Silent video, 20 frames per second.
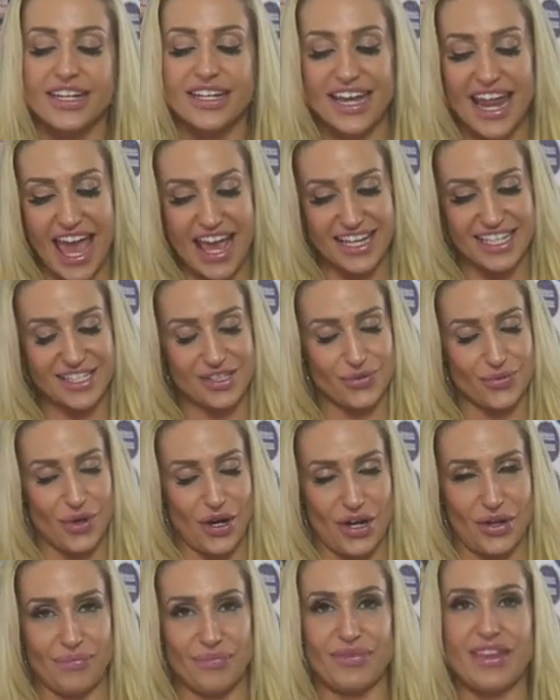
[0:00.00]
Next
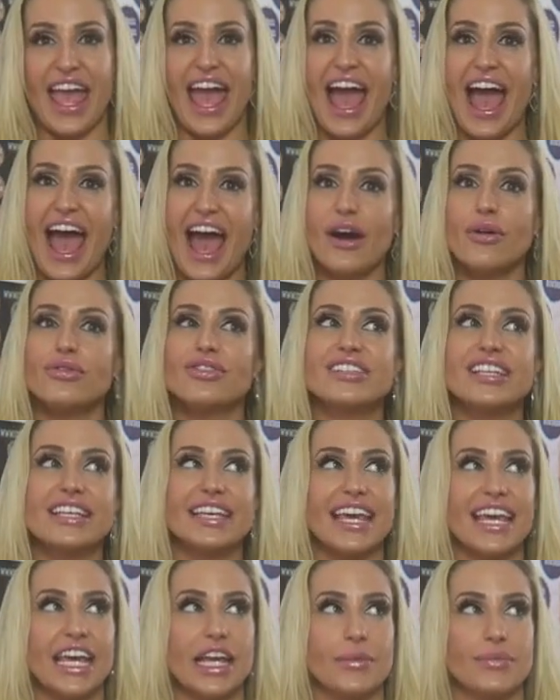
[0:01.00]
one, how to
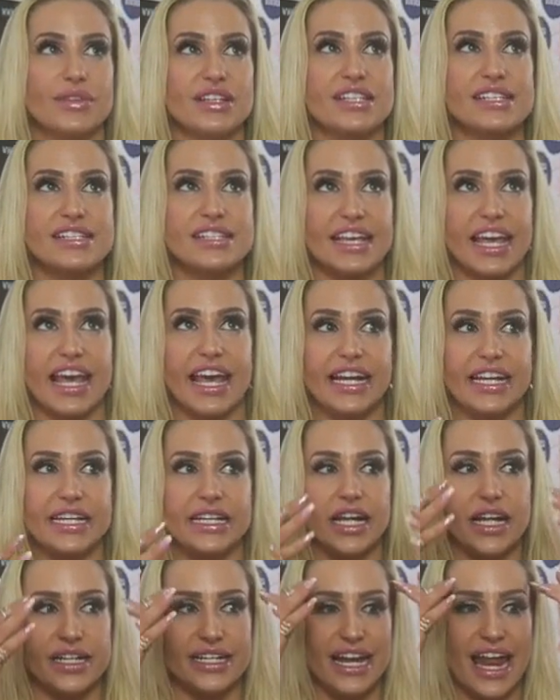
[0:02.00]
keep the
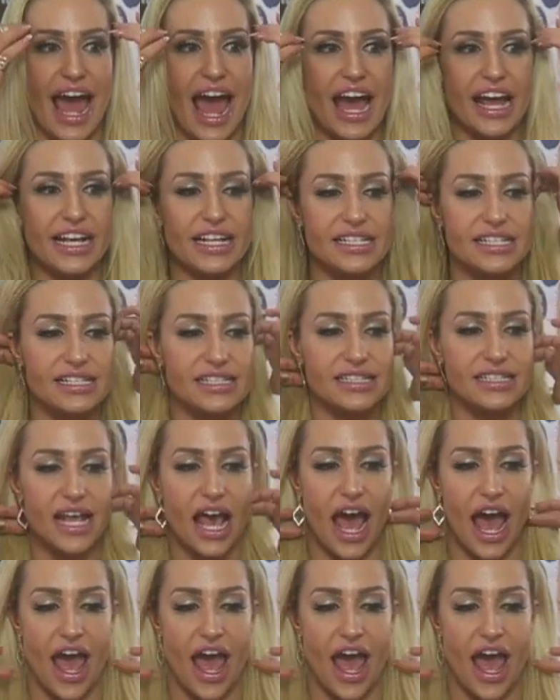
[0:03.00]
skin nice,